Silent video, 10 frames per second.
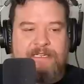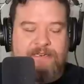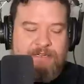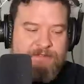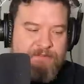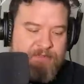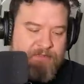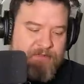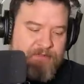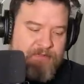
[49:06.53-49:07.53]
you know, I,
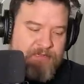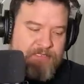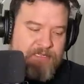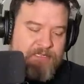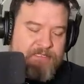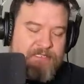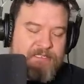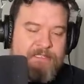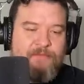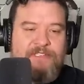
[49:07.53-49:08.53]

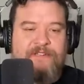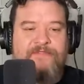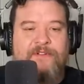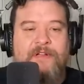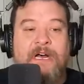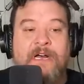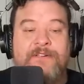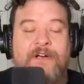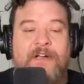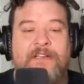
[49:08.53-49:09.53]
some ways I feel
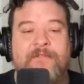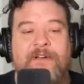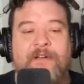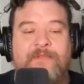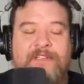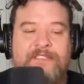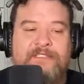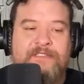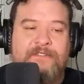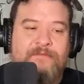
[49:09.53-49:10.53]
odd talking about it because
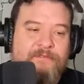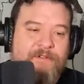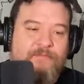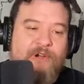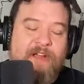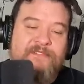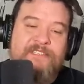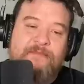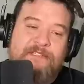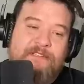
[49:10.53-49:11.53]
they're their
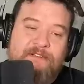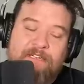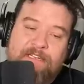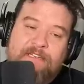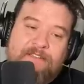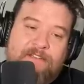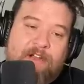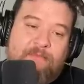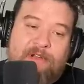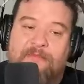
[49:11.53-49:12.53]
privacy, but they're they
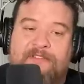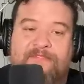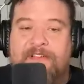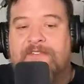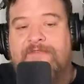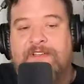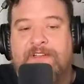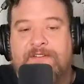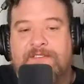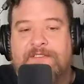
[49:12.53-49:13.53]
are public fig-
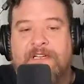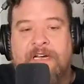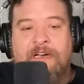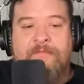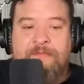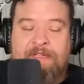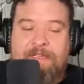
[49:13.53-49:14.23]
figures. Um,